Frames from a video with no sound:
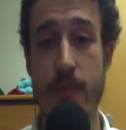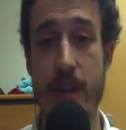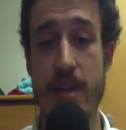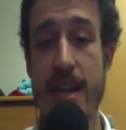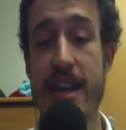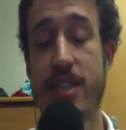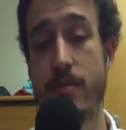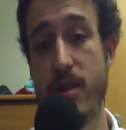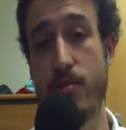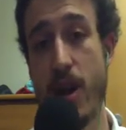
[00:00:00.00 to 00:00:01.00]
need to
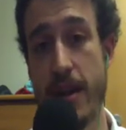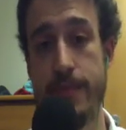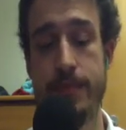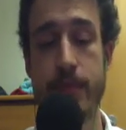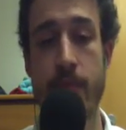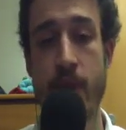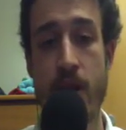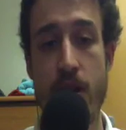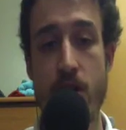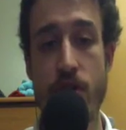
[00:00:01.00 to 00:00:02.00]
be run.
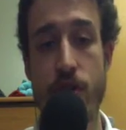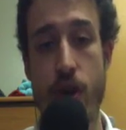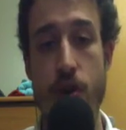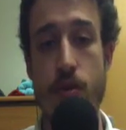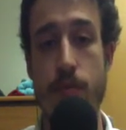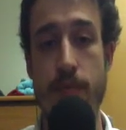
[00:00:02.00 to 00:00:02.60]
So